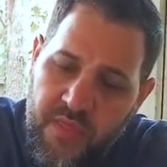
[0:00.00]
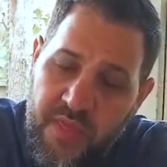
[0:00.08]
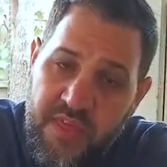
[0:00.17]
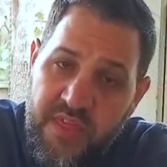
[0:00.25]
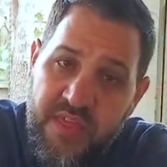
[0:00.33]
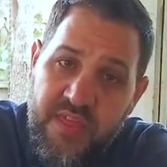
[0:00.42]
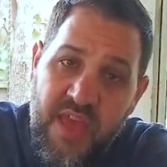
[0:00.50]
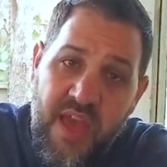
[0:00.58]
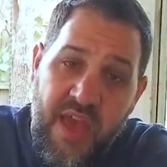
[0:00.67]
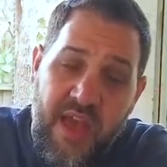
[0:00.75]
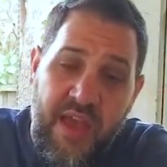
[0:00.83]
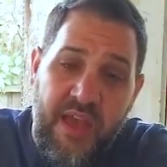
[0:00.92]
This is
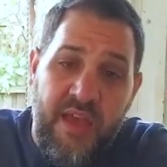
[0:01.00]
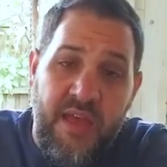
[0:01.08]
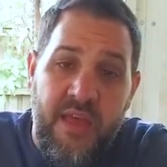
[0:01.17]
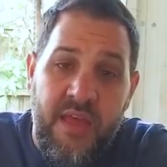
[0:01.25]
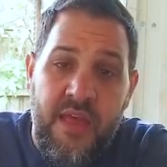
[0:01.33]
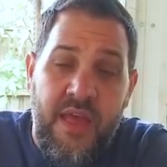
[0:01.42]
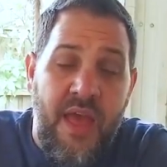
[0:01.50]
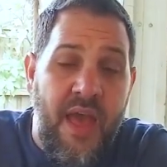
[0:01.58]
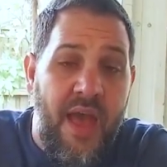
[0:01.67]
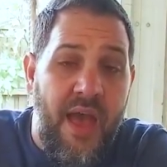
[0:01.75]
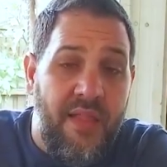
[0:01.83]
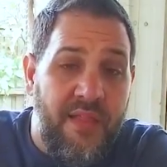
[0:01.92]
a
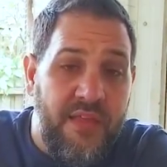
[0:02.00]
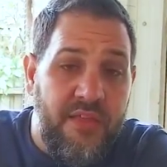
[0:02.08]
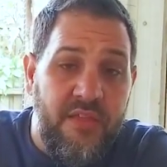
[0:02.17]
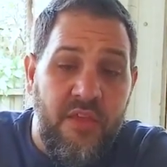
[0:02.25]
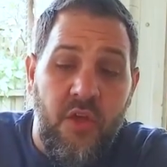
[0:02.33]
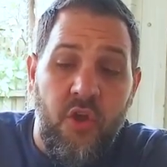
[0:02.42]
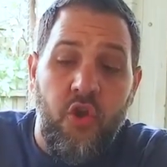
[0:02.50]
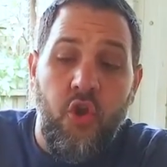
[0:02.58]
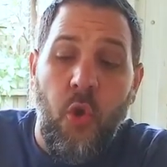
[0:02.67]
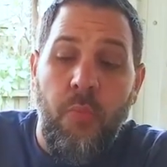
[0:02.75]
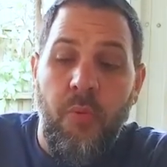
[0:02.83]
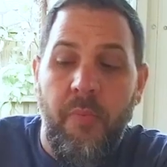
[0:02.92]
Helles
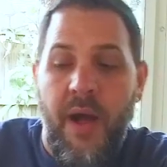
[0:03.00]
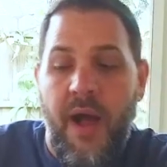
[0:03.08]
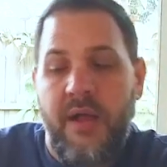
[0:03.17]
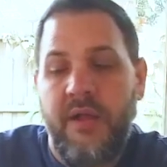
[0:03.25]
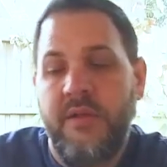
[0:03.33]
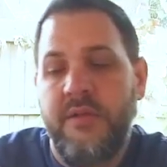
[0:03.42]
Doppelbock.